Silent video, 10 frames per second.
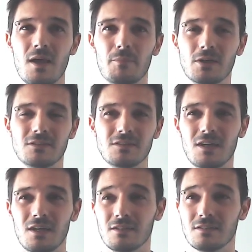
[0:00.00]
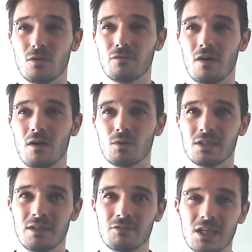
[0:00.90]
But so far we're
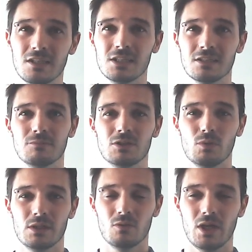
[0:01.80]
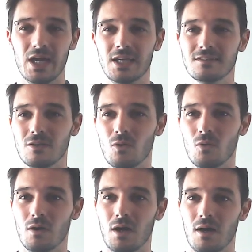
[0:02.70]
navigating in between. Okay,
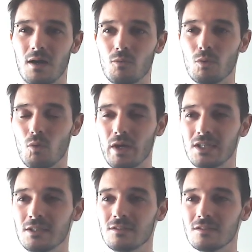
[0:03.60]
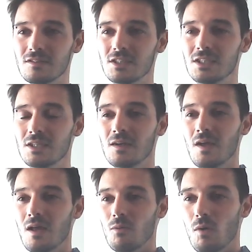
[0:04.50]
so we're waiting to see
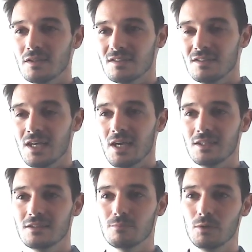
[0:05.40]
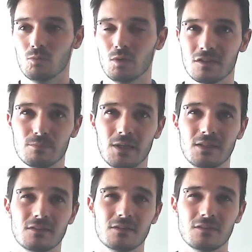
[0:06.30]
what's next, but we
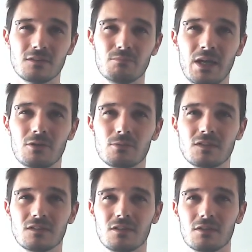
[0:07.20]
expect still some bankruptcies.